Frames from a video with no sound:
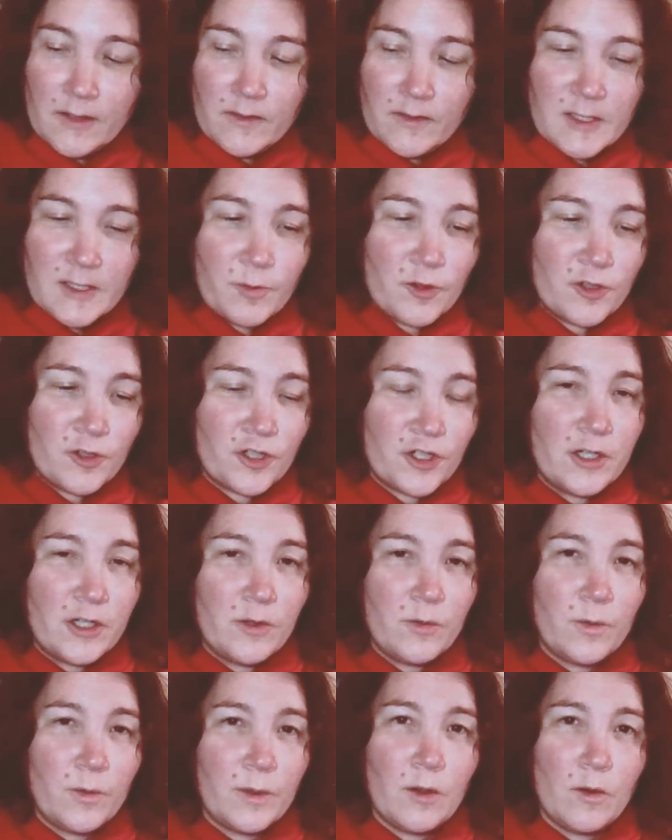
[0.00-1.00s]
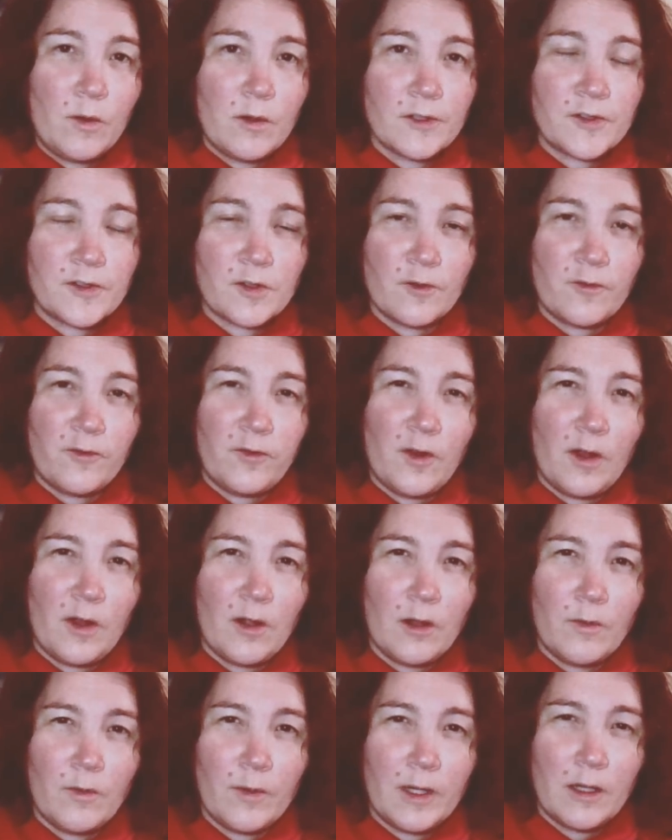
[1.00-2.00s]
in this brochure, we also
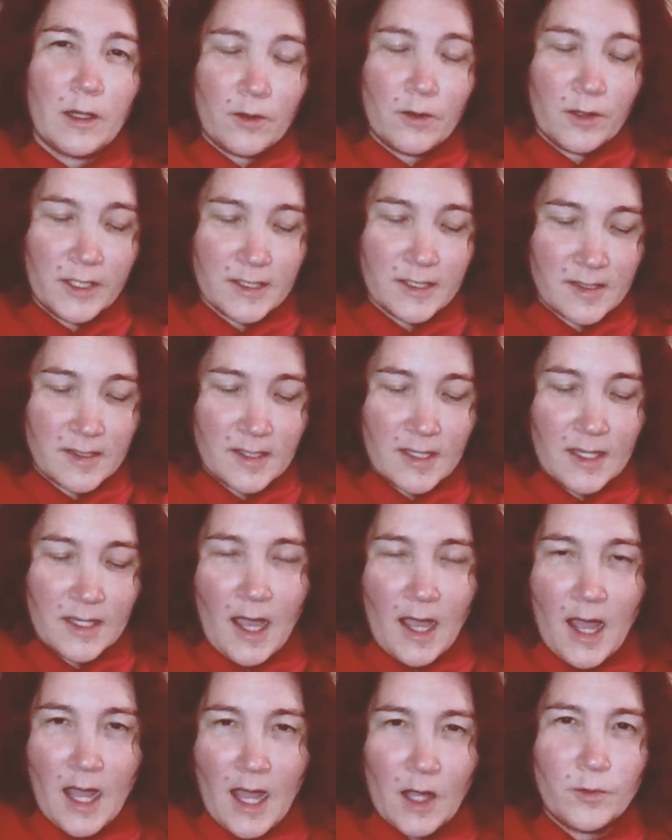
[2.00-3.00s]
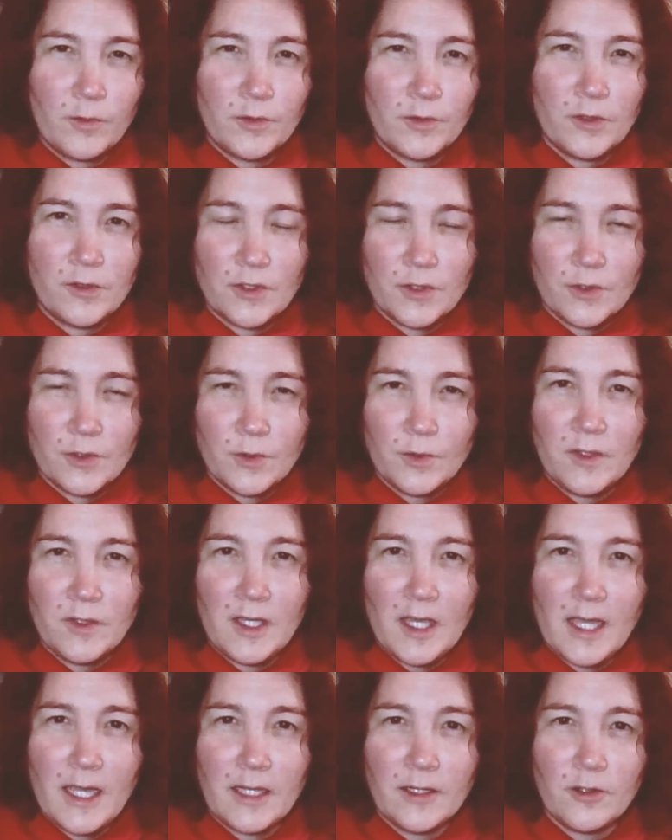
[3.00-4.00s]
follow along and see how to do
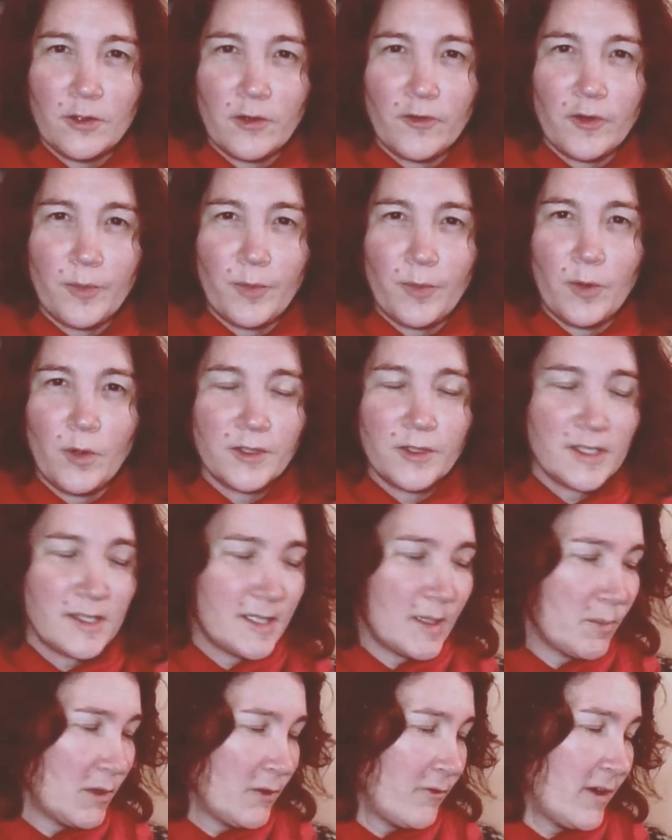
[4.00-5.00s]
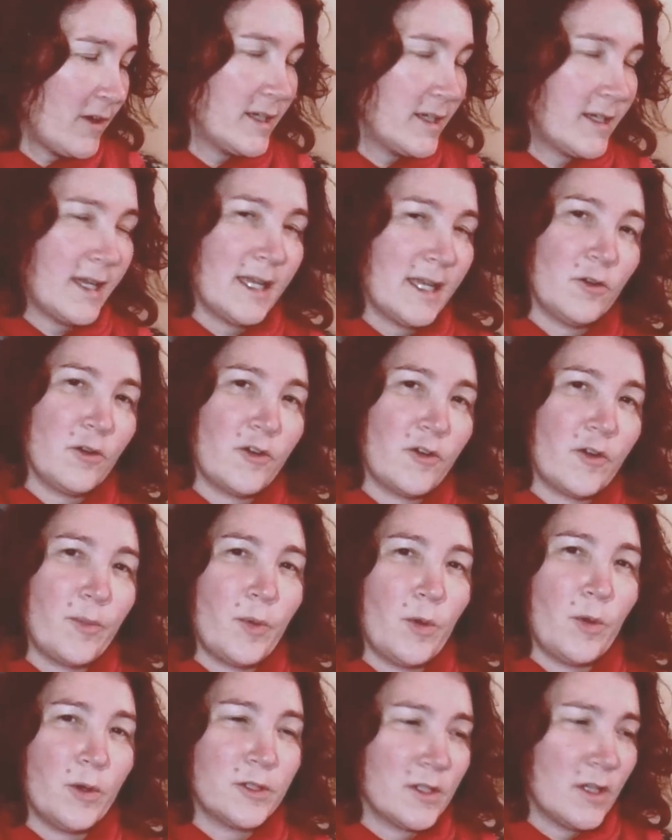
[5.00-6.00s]
the annual report, the simplified annual
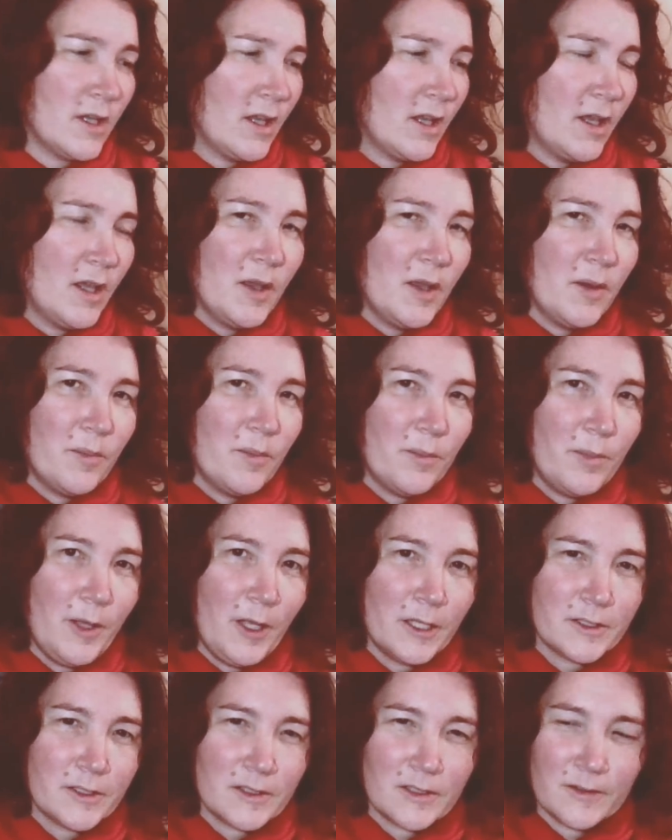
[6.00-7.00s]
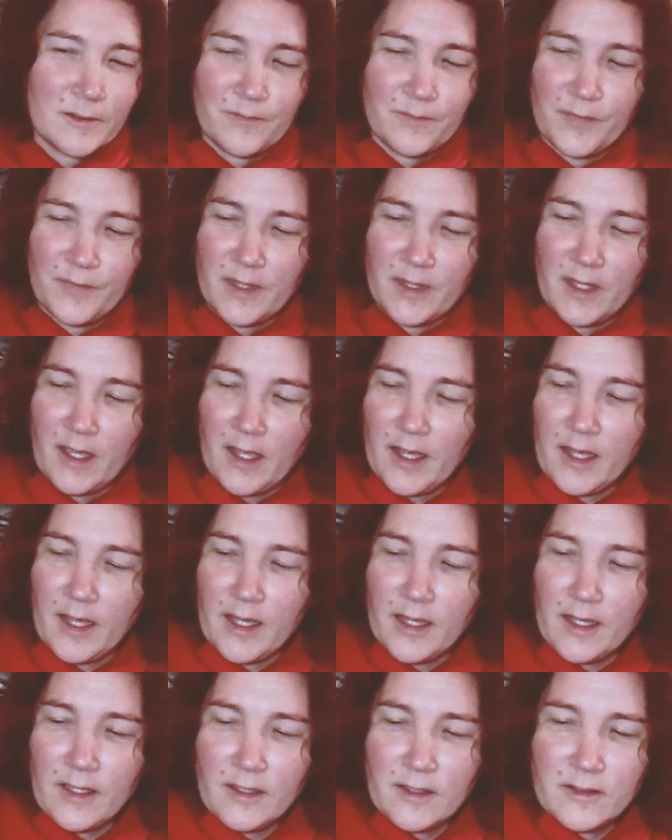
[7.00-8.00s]
report. But
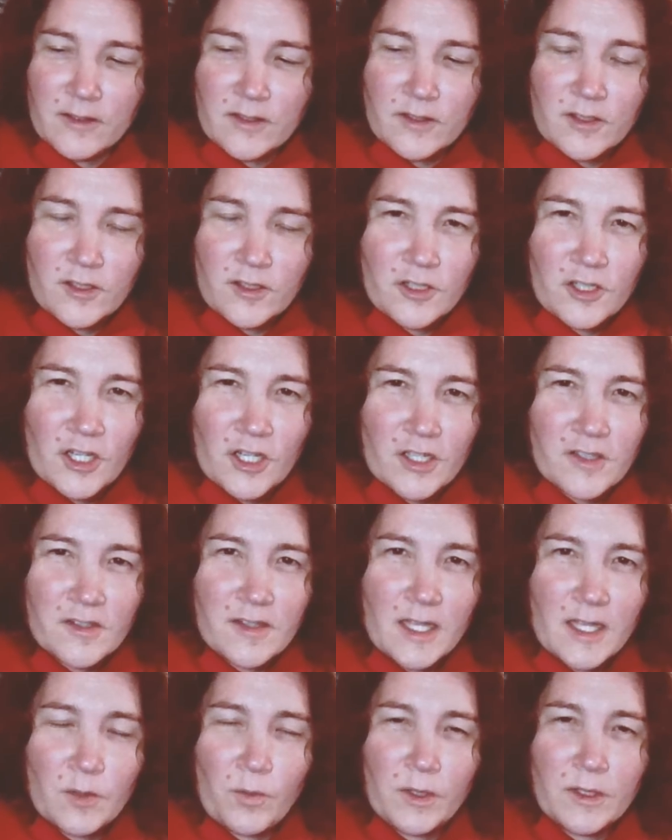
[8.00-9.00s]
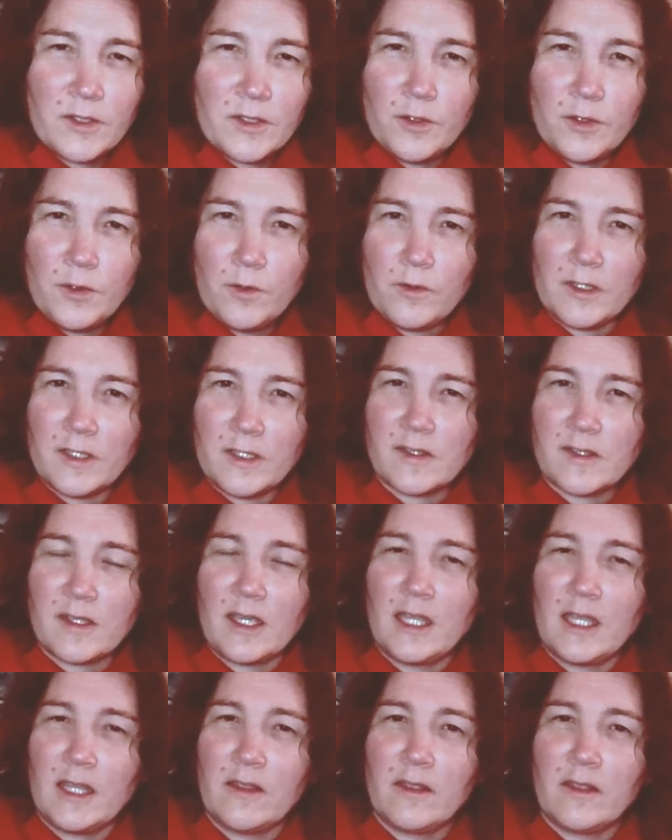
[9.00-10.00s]
I suggest that we do this
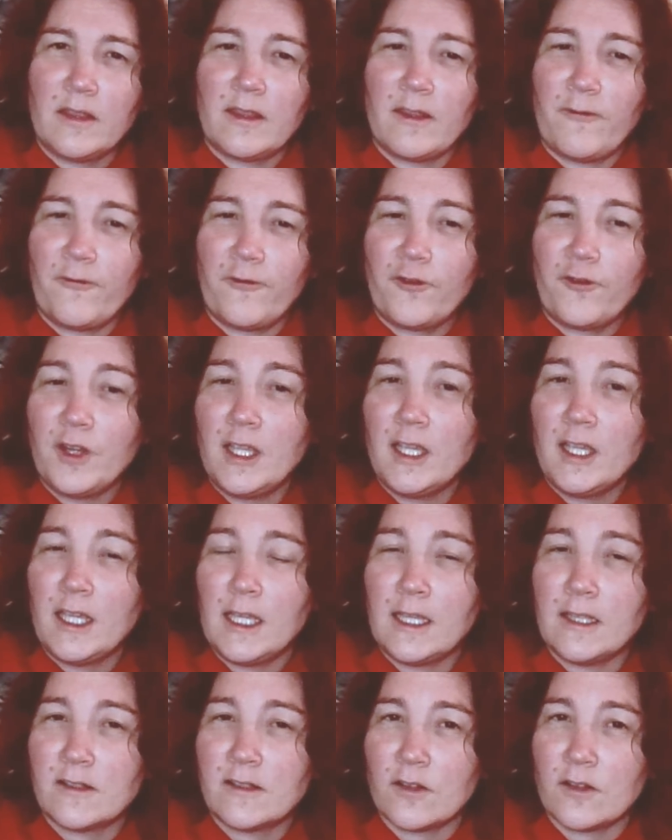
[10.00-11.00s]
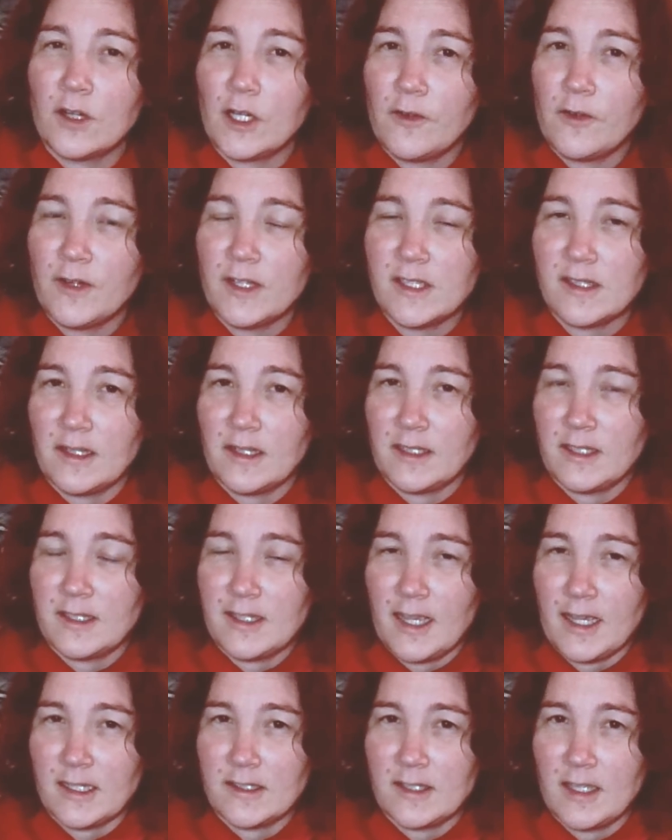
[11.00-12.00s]
in the free e-service that the
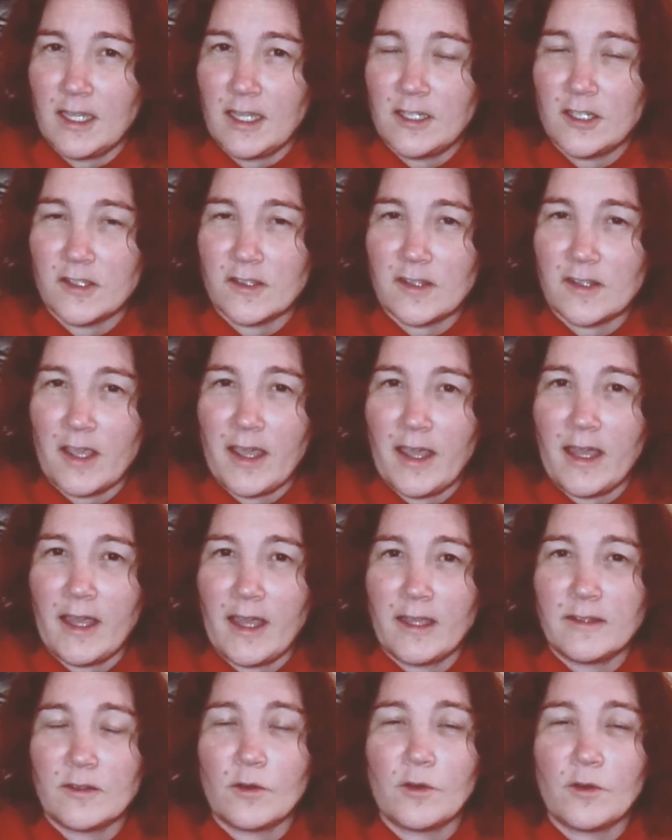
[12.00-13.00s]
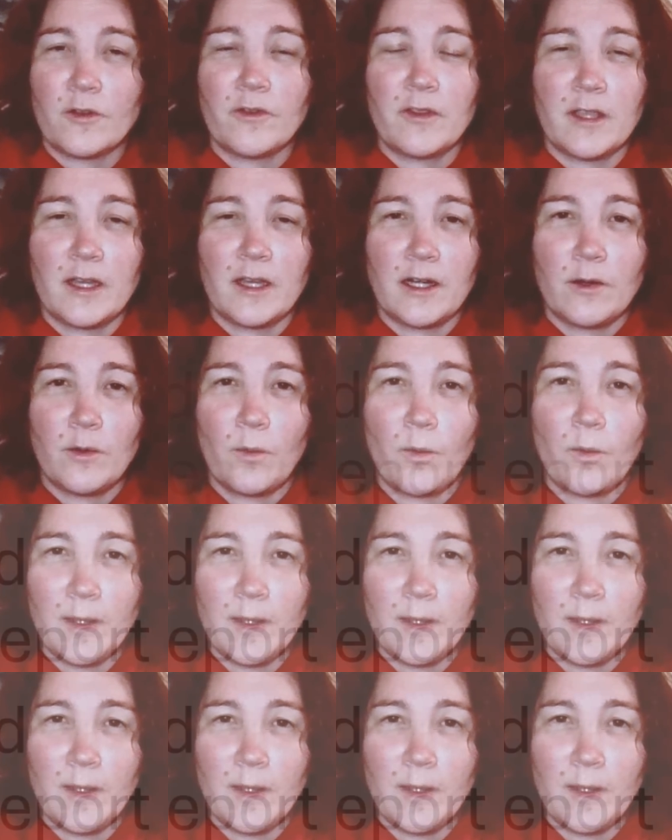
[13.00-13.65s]
tax agency has on their